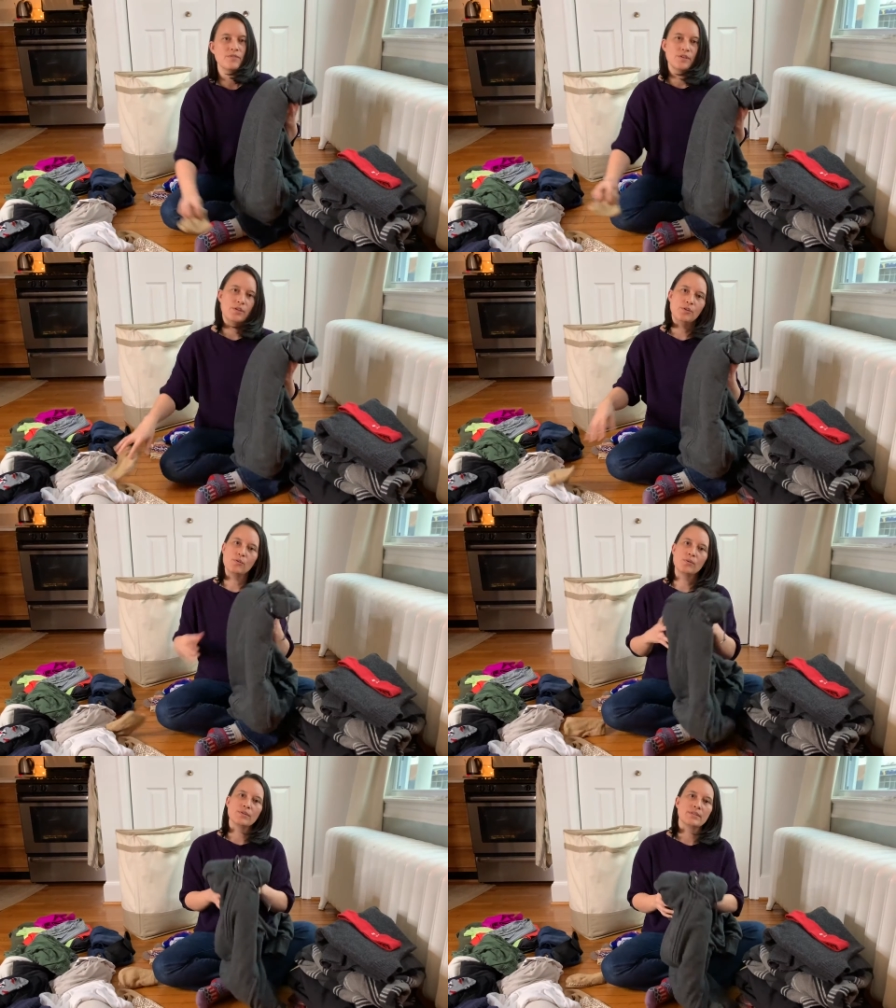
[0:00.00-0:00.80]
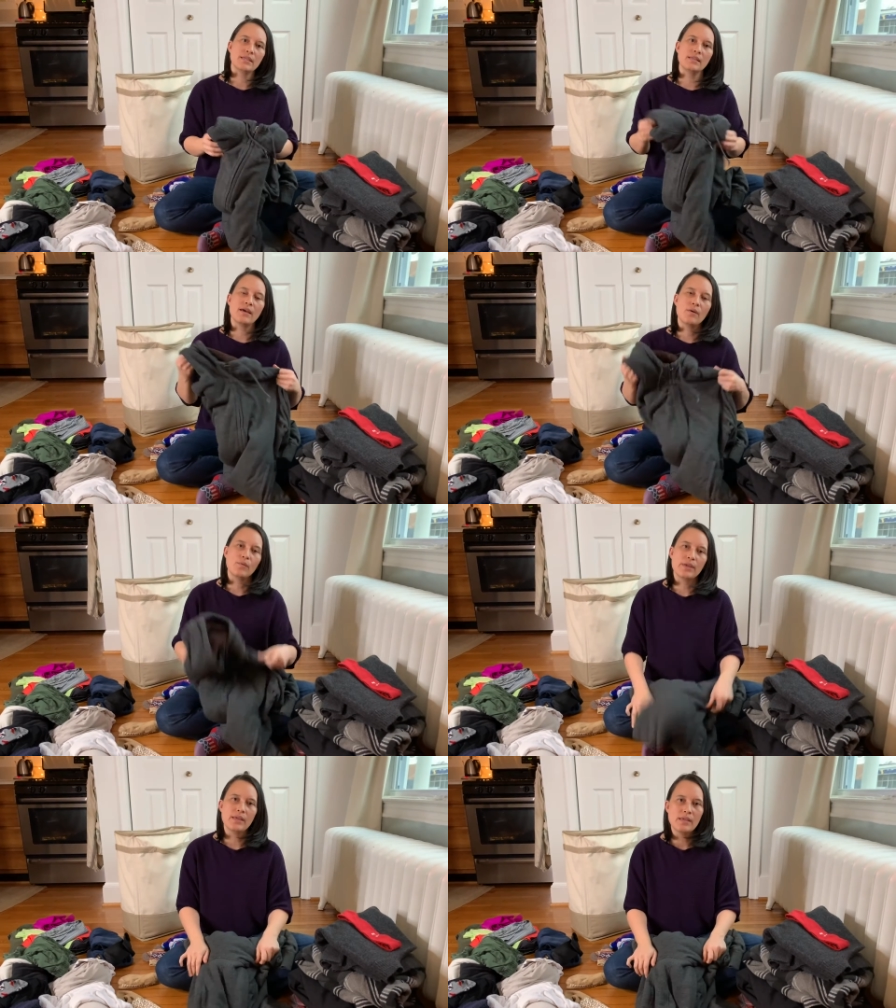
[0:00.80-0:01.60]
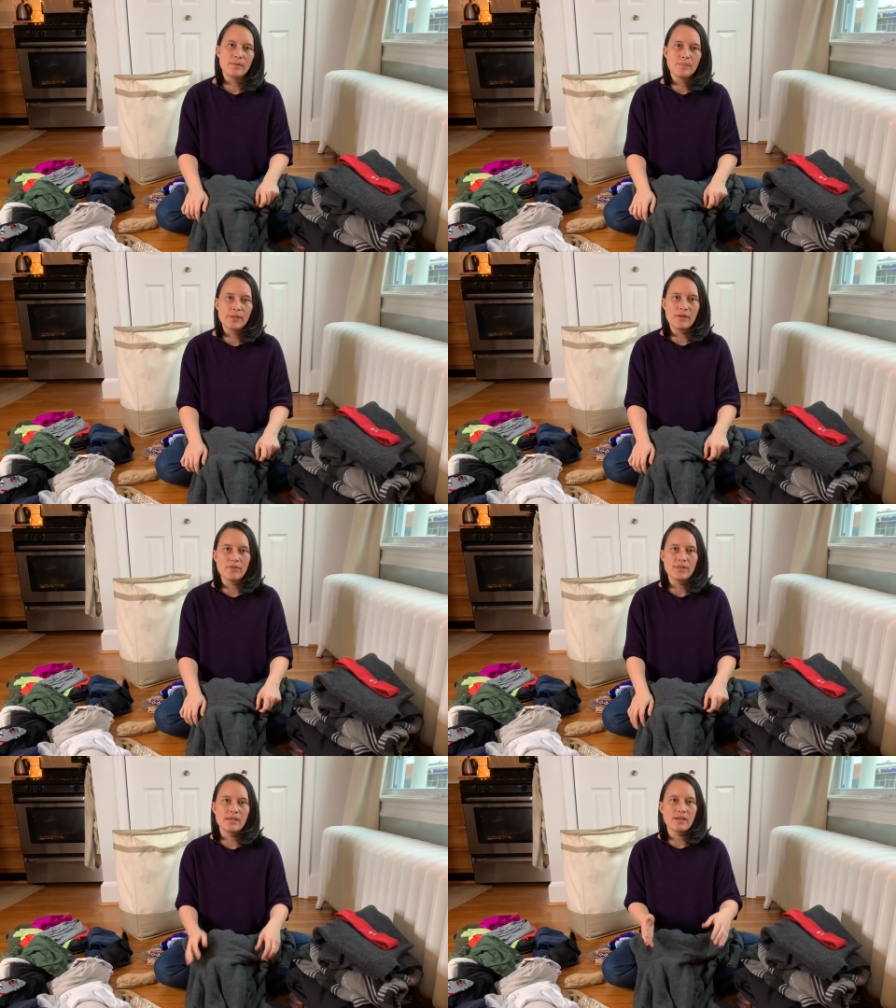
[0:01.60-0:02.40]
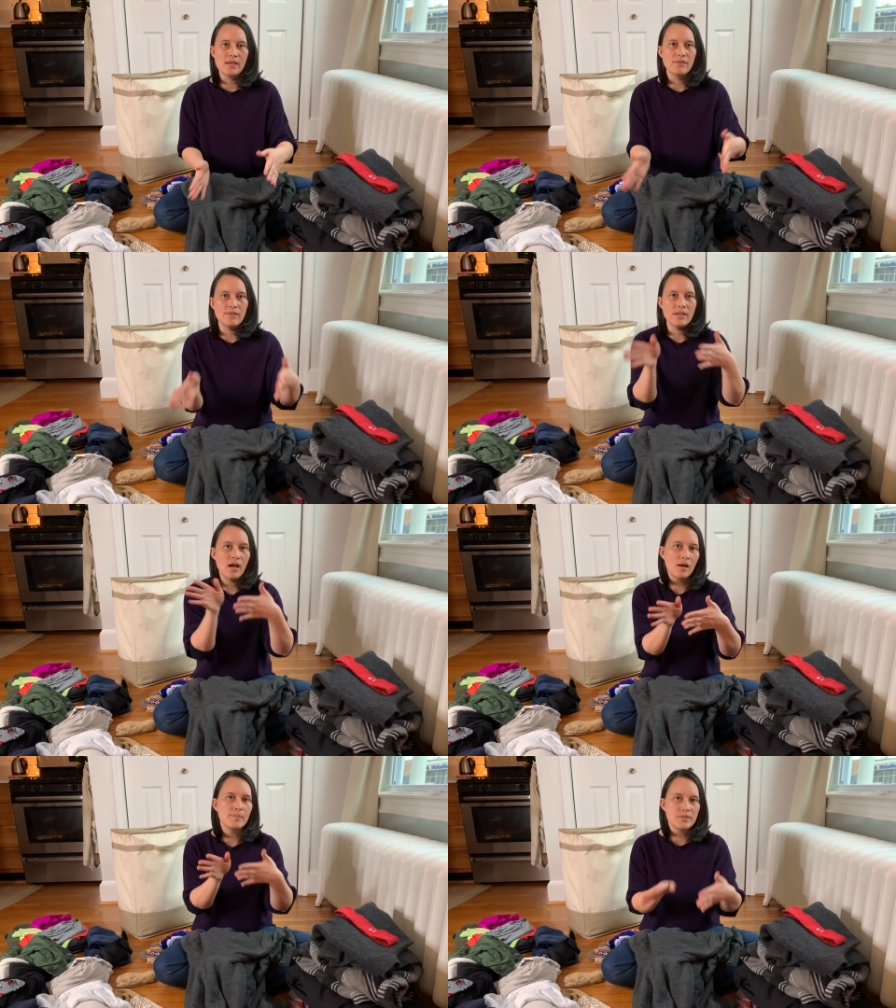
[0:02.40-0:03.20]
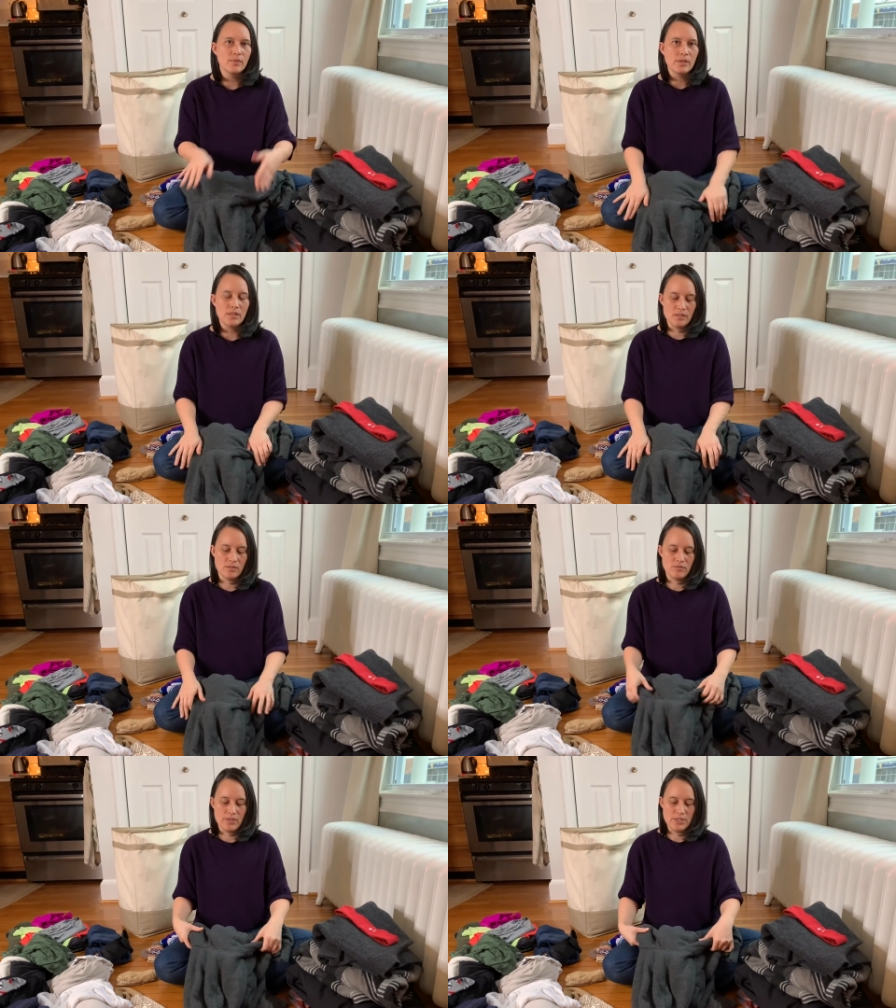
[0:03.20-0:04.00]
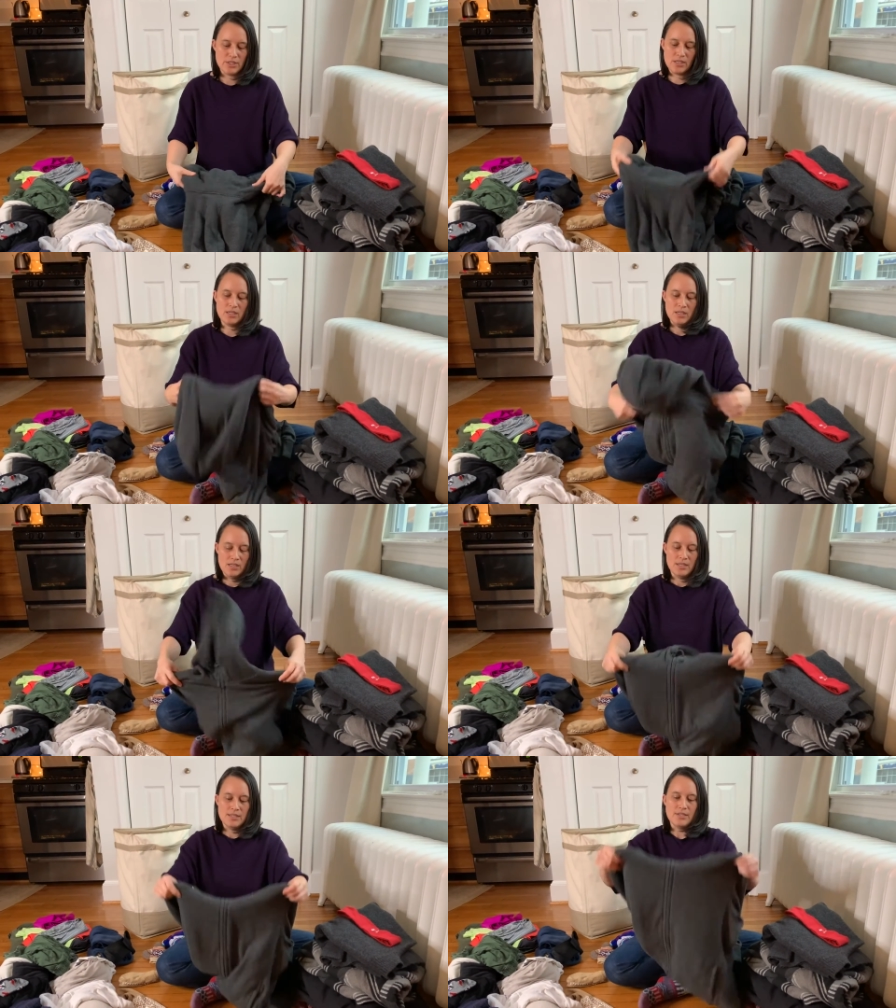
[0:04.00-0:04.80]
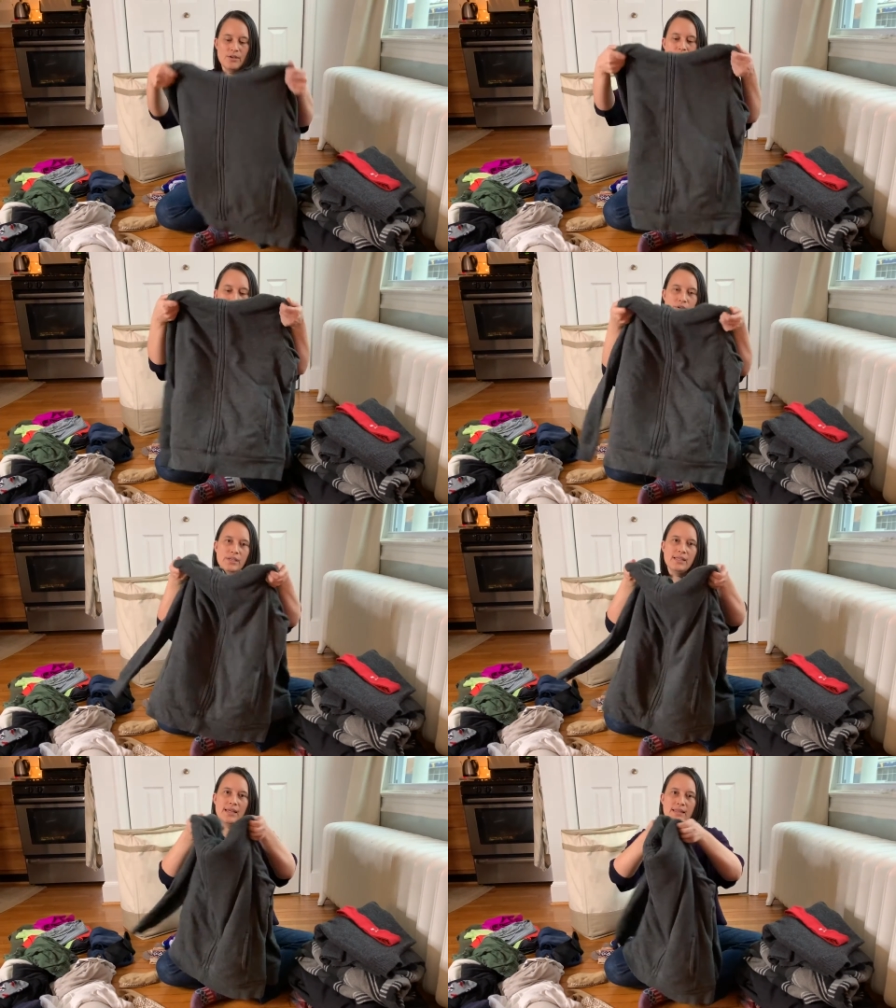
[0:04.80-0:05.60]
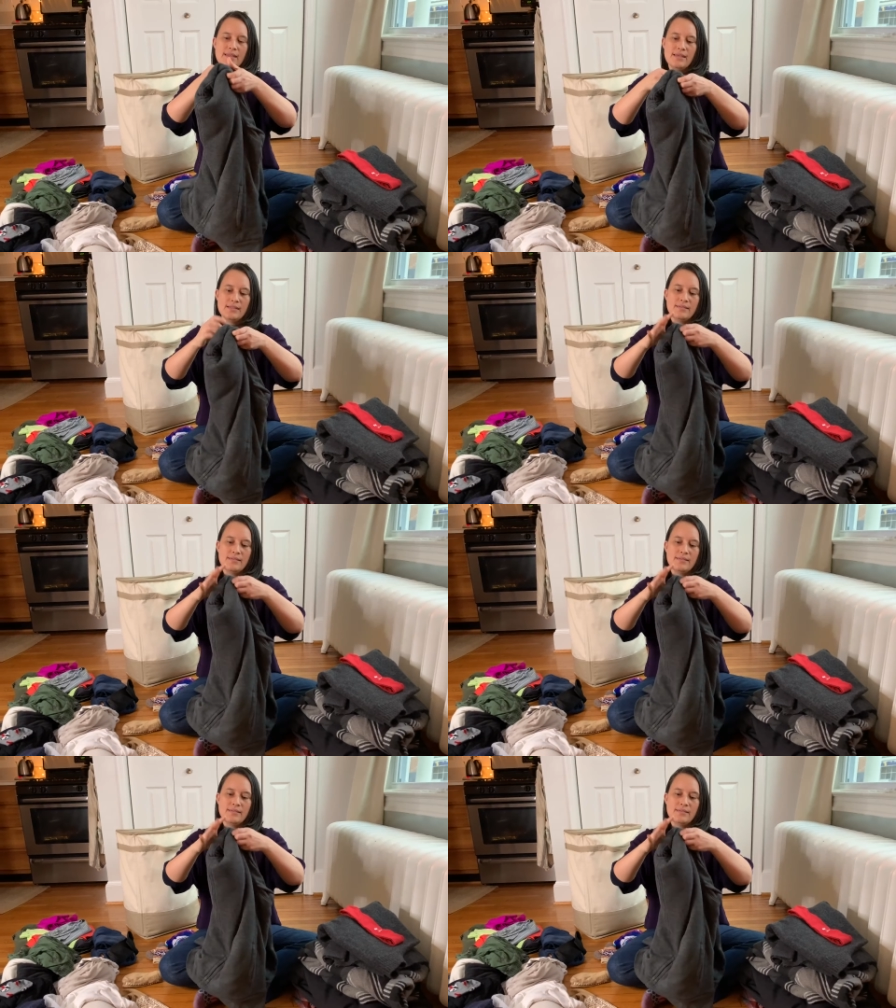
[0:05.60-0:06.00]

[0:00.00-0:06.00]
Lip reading: you will see that we put everything kind of like up so we can reach it. So with a hoodie like this,